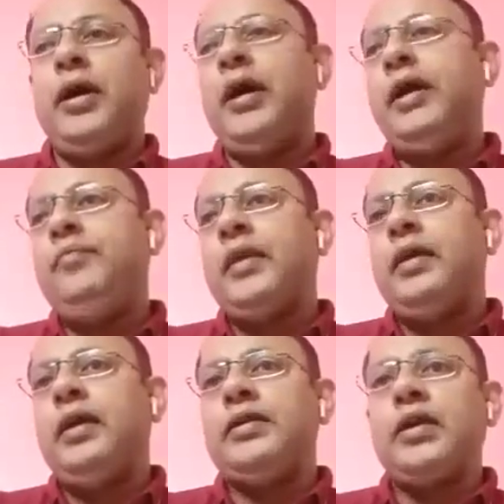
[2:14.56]
by
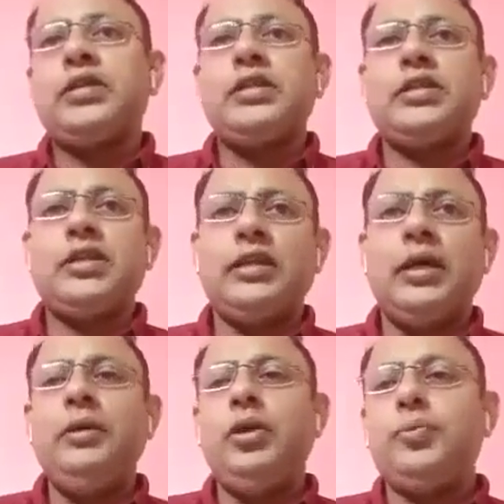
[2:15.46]

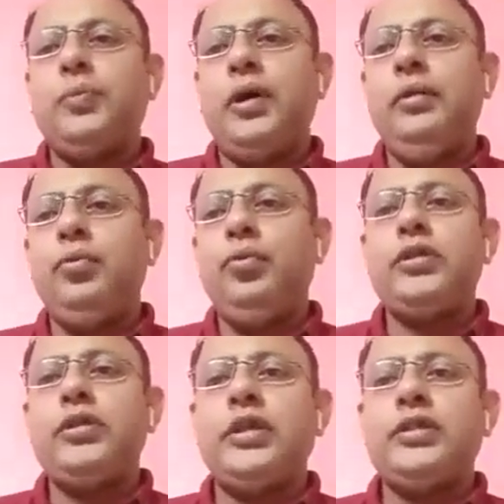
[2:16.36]
Justice Radha Vinod
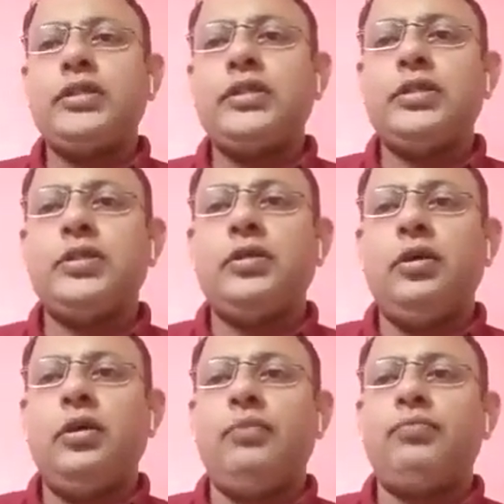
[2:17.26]
Pal, who was the
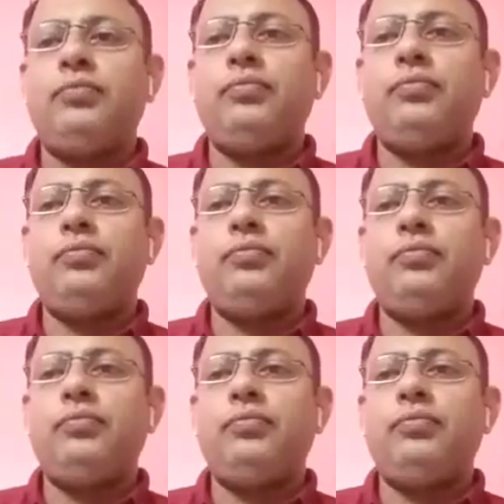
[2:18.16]
justice of
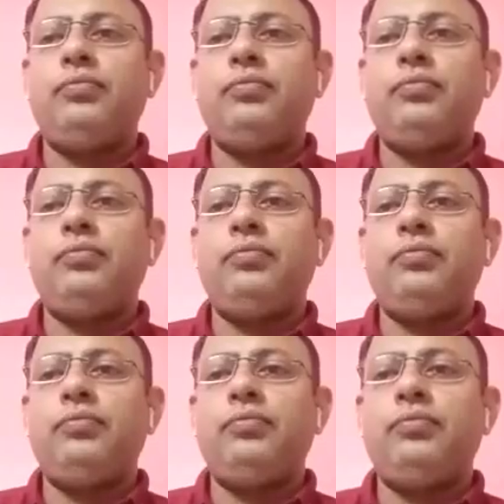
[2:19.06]
Tokyo trial, and
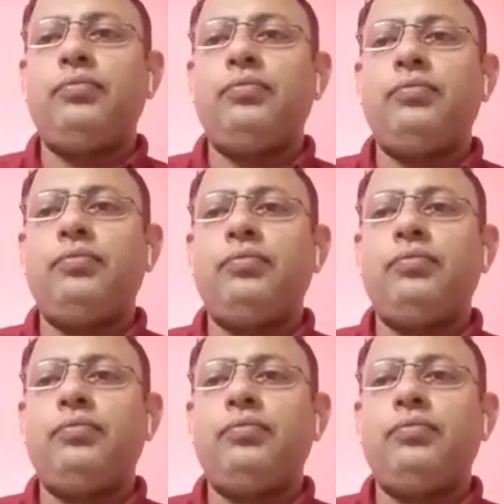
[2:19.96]
he